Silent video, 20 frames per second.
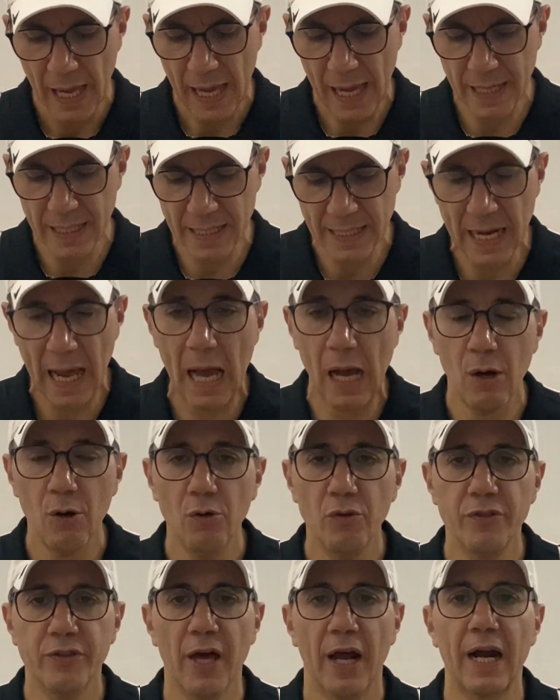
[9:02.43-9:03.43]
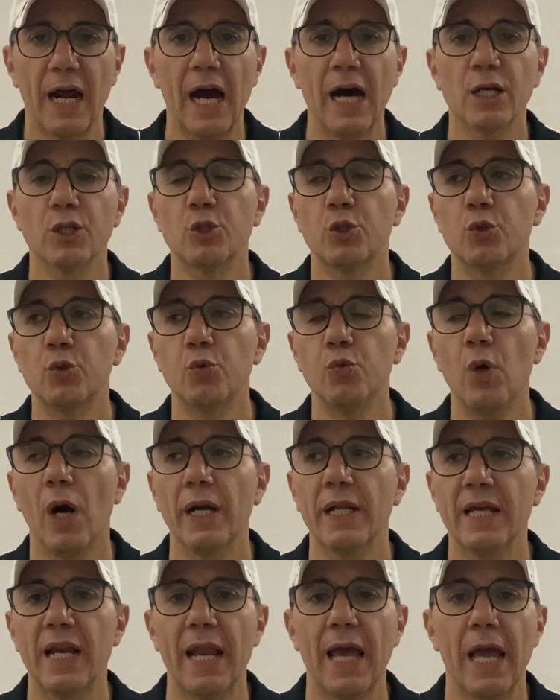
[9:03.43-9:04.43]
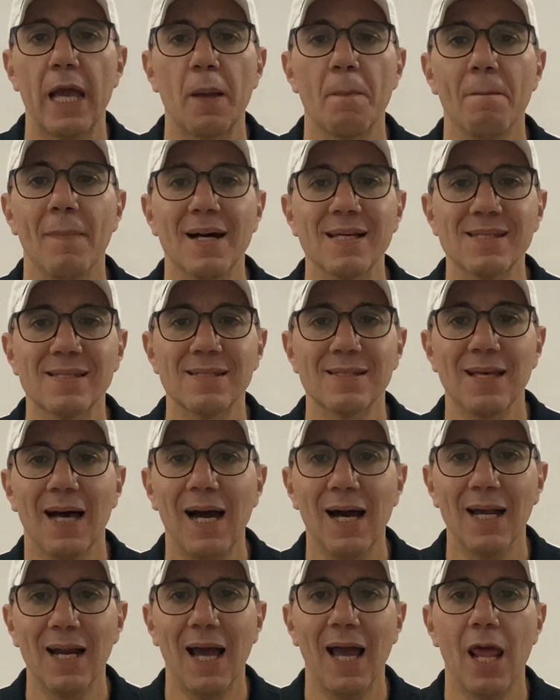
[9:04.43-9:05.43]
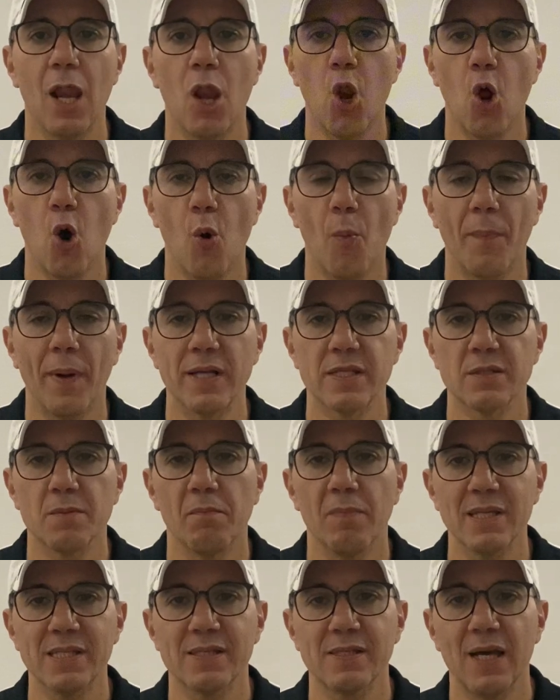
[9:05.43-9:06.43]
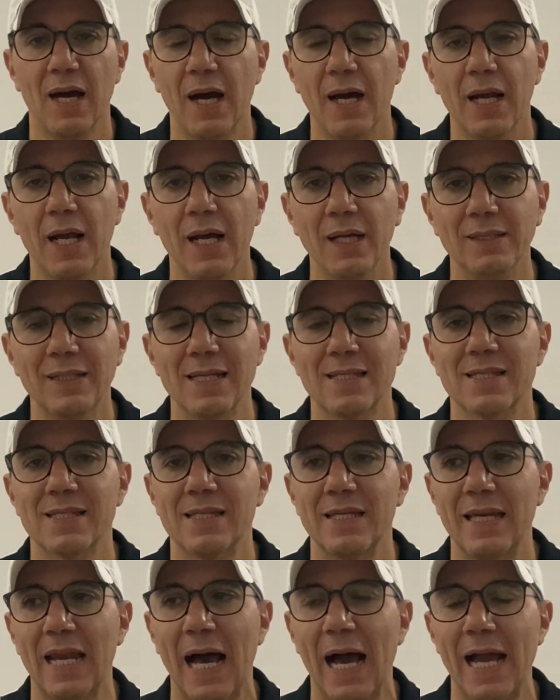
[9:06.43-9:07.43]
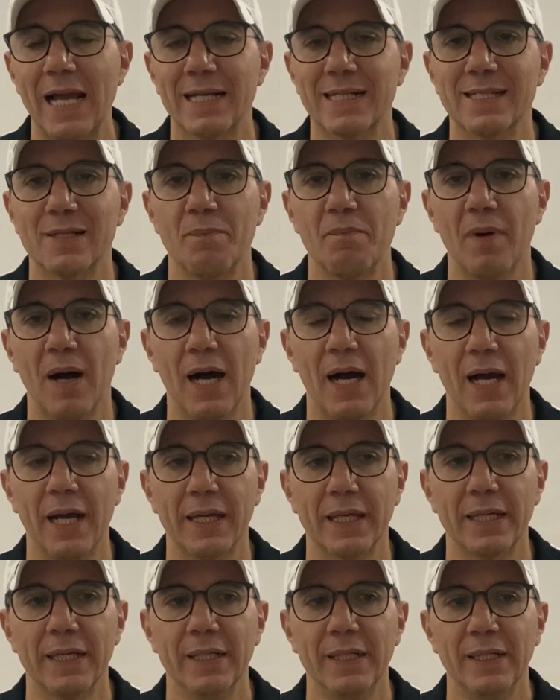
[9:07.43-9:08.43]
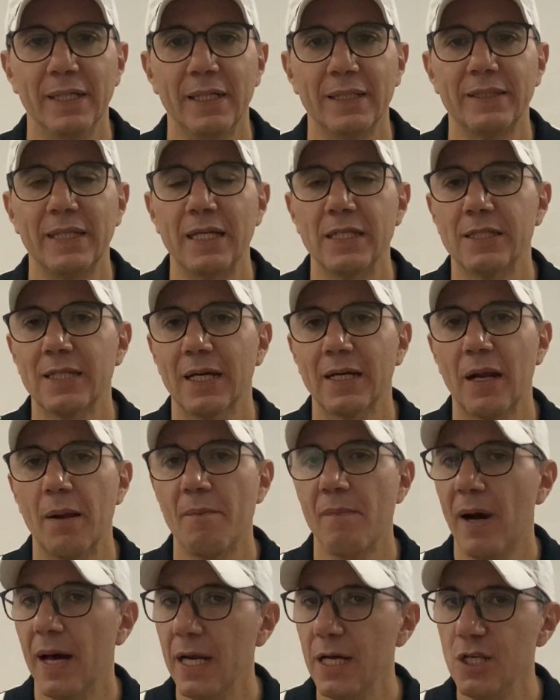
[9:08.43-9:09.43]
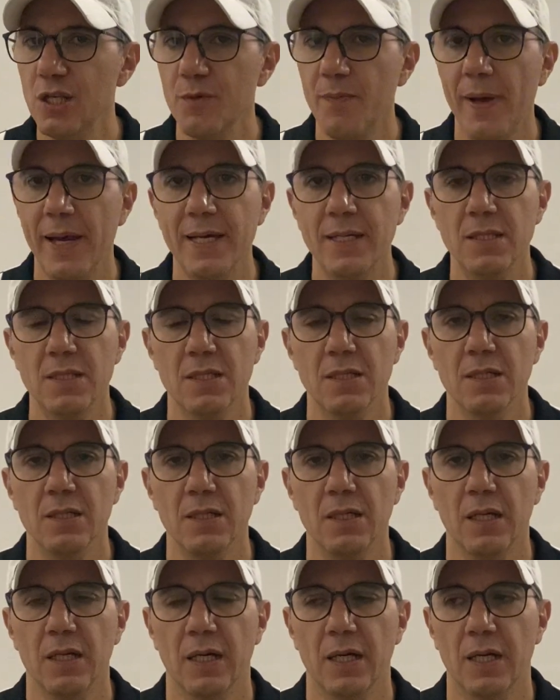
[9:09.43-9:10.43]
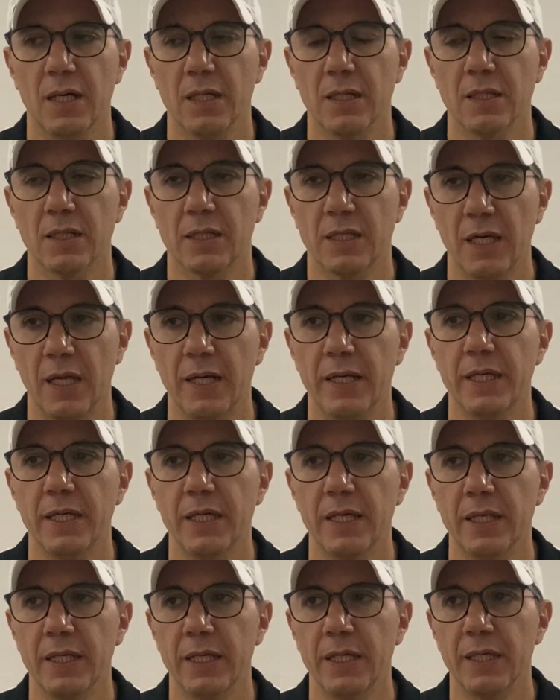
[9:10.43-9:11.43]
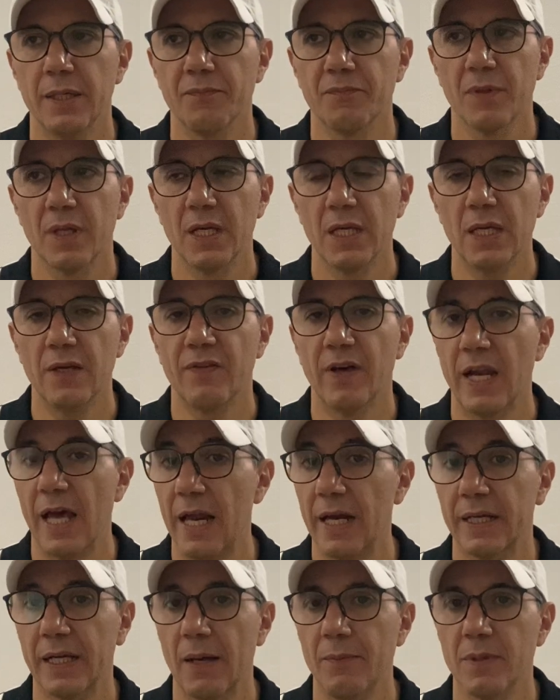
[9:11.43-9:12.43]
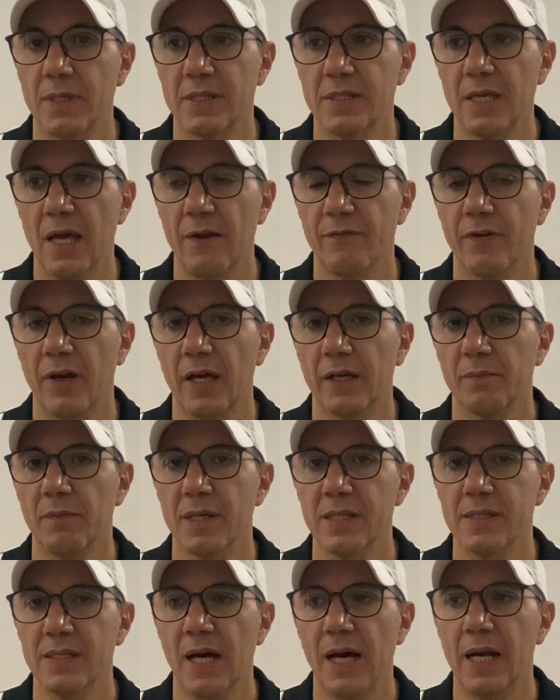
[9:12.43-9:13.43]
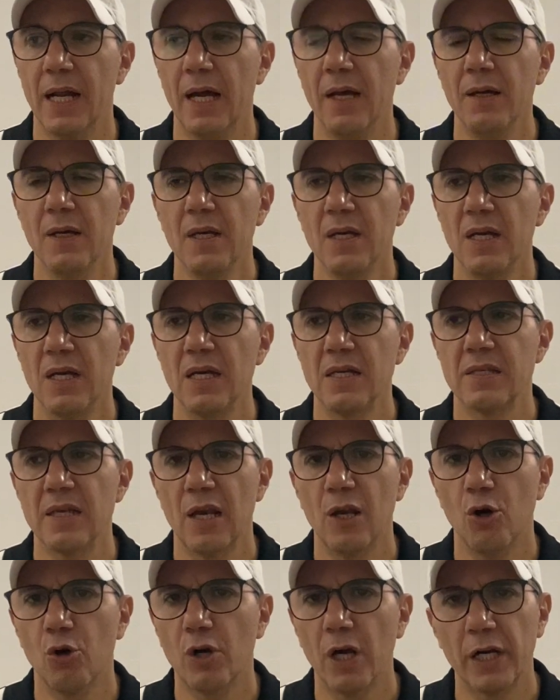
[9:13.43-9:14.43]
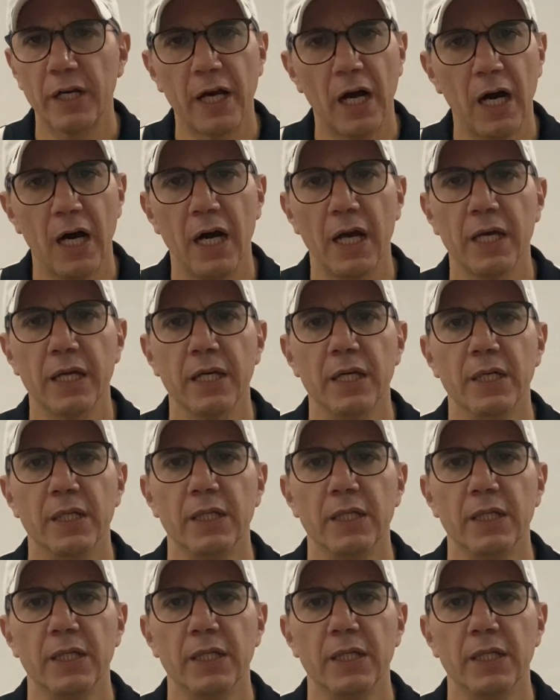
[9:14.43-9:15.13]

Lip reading: And now there are 2 other names, Massara Lopez. Massara, that's liked by the internal management, and Chiellini, even Elkam himself, like Massara, is a local guy.